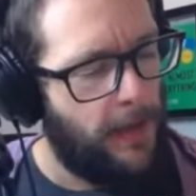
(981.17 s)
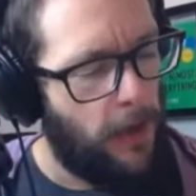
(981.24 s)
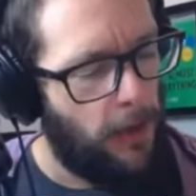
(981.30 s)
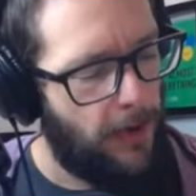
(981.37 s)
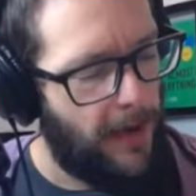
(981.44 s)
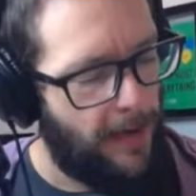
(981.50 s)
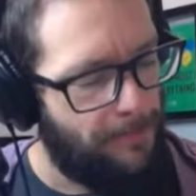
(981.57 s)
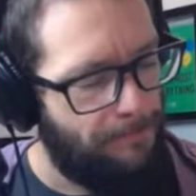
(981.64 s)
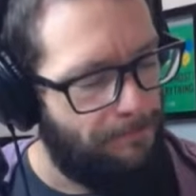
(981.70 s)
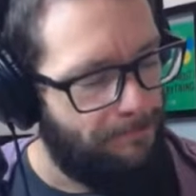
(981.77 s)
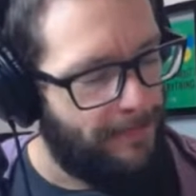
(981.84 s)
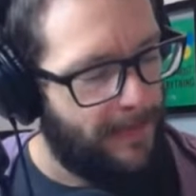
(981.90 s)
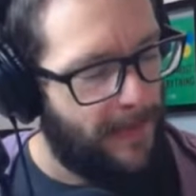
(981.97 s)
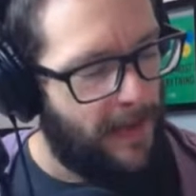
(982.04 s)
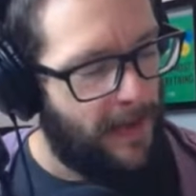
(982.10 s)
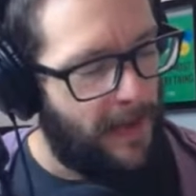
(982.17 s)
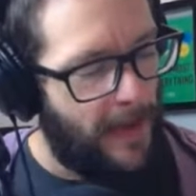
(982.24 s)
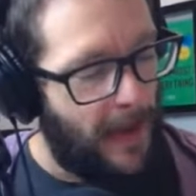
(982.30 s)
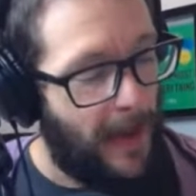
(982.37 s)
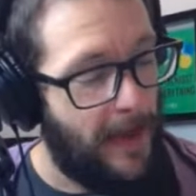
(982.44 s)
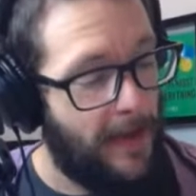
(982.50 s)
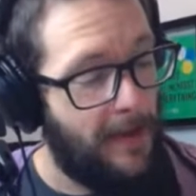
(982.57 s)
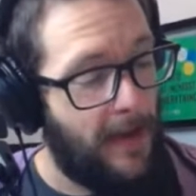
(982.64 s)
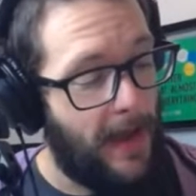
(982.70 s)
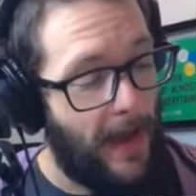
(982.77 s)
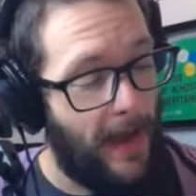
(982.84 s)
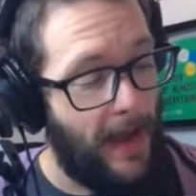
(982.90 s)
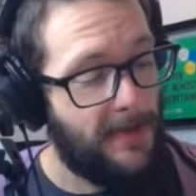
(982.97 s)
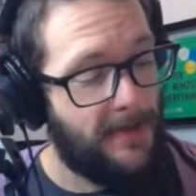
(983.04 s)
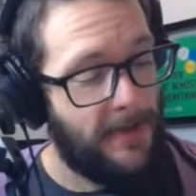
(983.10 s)
Okay. And
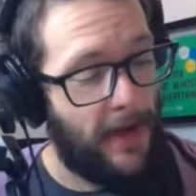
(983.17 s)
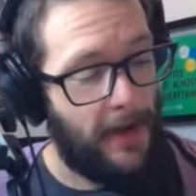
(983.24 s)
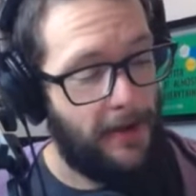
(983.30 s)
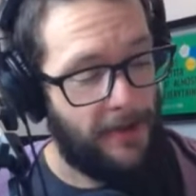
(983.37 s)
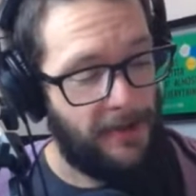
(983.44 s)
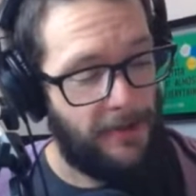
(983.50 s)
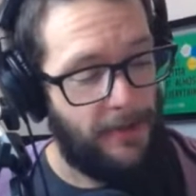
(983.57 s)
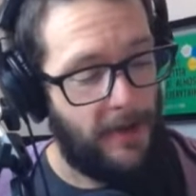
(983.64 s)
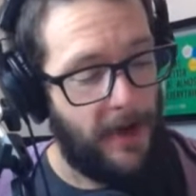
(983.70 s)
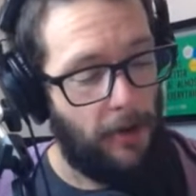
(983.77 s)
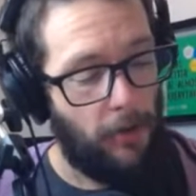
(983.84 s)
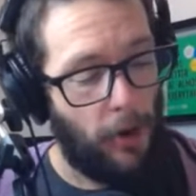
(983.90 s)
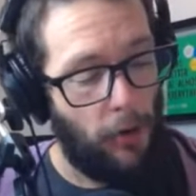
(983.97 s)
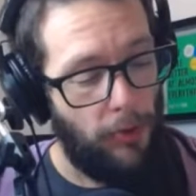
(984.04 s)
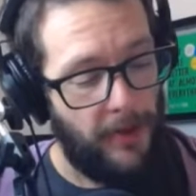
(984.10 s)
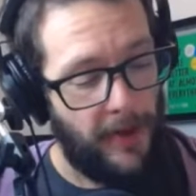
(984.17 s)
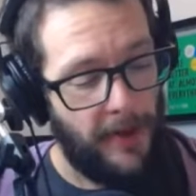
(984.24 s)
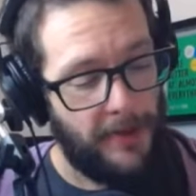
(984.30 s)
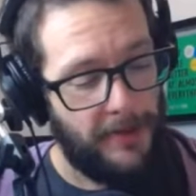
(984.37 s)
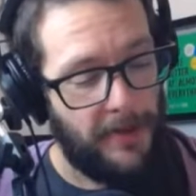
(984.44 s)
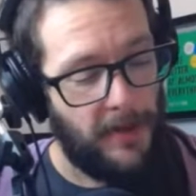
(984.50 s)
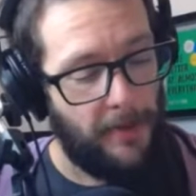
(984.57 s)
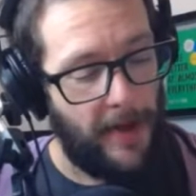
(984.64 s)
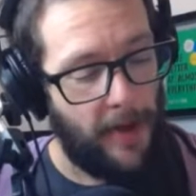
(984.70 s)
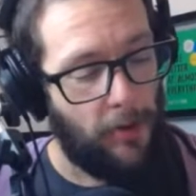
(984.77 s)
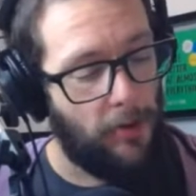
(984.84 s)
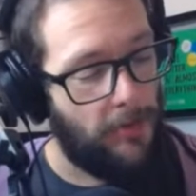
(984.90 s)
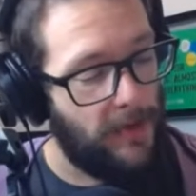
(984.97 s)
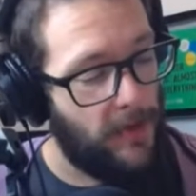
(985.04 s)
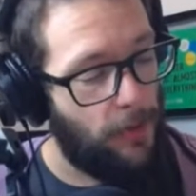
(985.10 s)
has not this been our own case in the matter
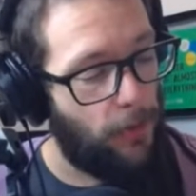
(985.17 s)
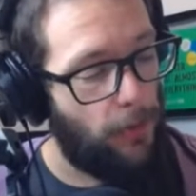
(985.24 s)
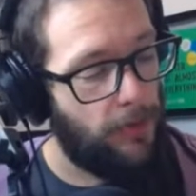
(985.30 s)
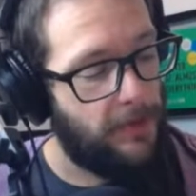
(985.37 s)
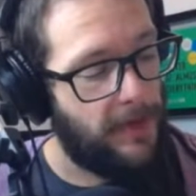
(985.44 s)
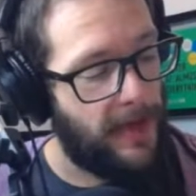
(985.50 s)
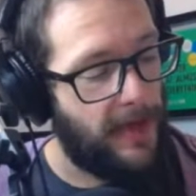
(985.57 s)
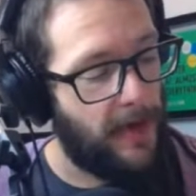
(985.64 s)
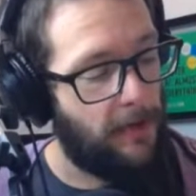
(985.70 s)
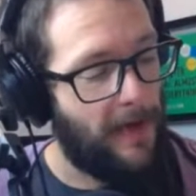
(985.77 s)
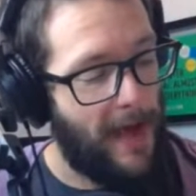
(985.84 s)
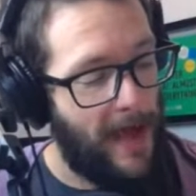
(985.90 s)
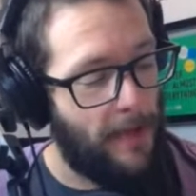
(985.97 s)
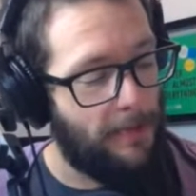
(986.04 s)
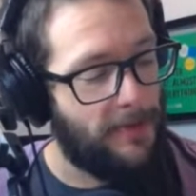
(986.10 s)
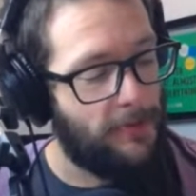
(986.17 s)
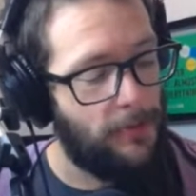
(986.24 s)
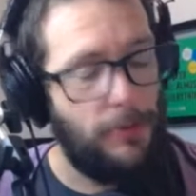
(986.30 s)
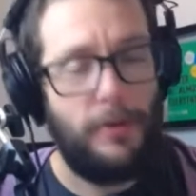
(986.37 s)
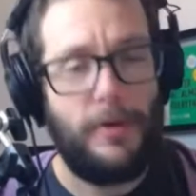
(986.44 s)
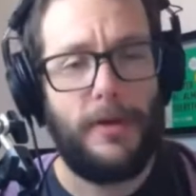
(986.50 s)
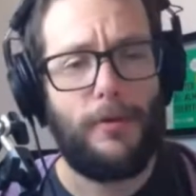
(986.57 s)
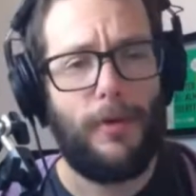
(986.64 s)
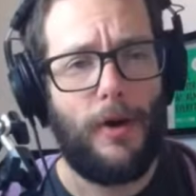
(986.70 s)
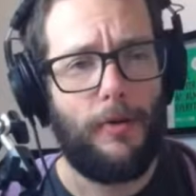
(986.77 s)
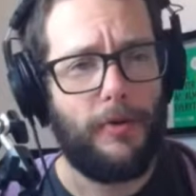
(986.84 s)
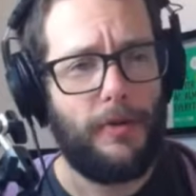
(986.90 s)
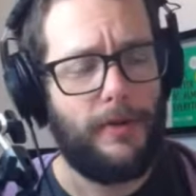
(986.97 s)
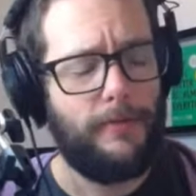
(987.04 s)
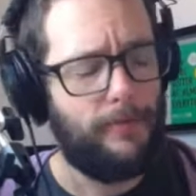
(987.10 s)
of equals and of absolute
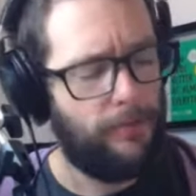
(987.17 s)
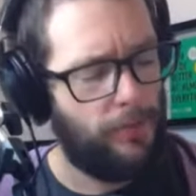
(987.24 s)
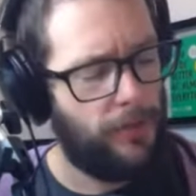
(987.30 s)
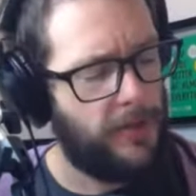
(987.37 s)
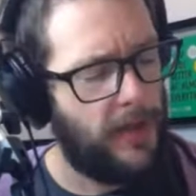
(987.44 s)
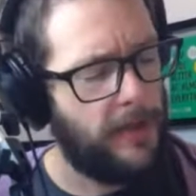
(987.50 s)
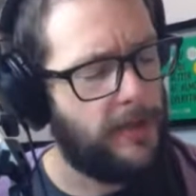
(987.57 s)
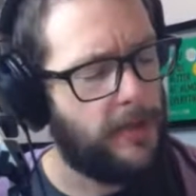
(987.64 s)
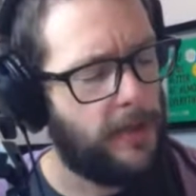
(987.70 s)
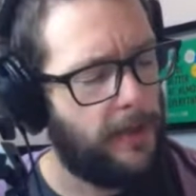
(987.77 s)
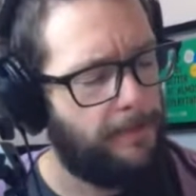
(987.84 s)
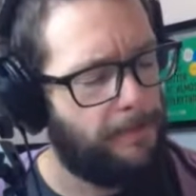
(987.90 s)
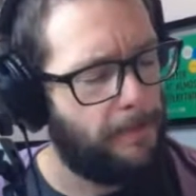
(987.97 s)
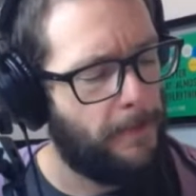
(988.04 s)
equality? Precisely.